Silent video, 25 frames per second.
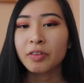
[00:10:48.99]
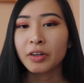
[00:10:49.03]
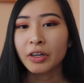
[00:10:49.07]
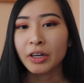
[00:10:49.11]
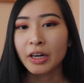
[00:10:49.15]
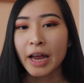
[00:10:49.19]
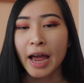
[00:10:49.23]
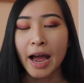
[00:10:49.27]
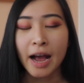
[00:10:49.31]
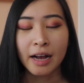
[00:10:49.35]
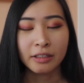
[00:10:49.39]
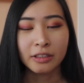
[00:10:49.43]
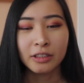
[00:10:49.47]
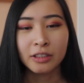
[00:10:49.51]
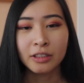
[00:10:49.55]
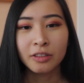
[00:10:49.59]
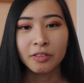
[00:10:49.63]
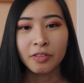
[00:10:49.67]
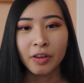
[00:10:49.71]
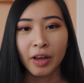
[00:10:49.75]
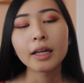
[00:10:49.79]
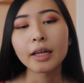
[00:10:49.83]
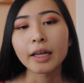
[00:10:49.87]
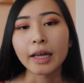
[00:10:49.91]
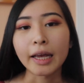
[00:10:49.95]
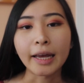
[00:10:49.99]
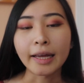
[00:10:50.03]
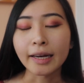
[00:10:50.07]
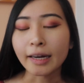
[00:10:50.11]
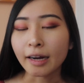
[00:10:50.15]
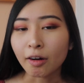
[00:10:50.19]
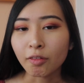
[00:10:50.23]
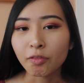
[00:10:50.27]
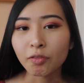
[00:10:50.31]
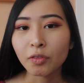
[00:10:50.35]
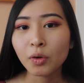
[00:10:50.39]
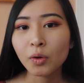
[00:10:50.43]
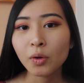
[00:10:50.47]
very active and
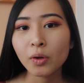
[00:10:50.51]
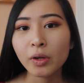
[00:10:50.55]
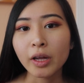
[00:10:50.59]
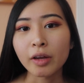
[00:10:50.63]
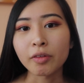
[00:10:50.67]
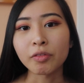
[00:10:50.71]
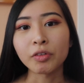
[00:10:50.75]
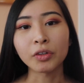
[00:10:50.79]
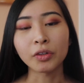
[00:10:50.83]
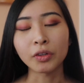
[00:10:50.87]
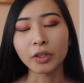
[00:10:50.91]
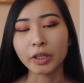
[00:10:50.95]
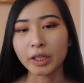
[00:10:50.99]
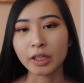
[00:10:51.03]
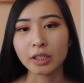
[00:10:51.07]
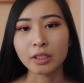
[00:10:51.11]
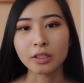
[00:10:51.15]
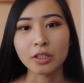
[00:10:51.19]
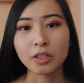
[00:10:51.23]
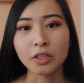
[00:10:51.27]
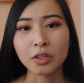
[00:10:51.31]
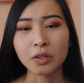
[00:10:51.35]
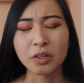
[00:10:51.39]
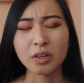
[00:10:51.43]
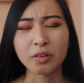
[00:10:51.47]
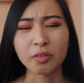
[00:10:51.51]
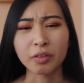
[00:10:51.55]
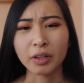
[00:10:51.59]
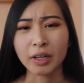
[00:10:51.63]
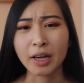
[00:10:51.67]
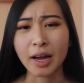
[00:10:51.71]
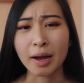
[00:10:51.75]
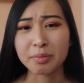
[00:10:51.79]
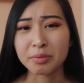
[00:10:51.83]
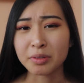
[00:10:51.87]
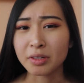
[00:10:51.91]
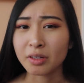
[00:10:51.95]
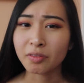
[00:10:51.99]
helpful if you're looking to do different
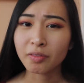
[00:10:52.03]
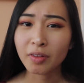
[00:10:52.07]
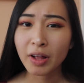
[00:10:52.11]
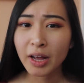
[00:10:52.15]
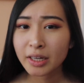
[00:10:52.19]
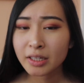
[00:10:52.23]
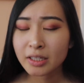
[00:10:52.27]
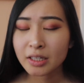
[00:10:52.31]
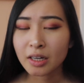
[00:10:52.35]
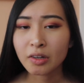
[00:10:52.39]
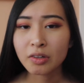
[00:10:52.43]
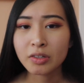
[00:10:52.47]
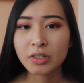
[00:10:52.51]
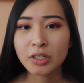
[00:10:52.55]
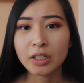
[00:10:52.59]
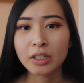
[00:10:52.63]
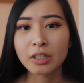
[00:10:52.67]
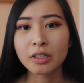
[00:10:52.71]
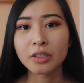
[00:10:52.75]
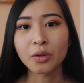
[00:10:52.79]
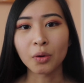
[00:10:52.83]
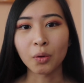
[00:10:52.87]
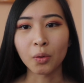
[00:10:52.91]
capture the flag challenges,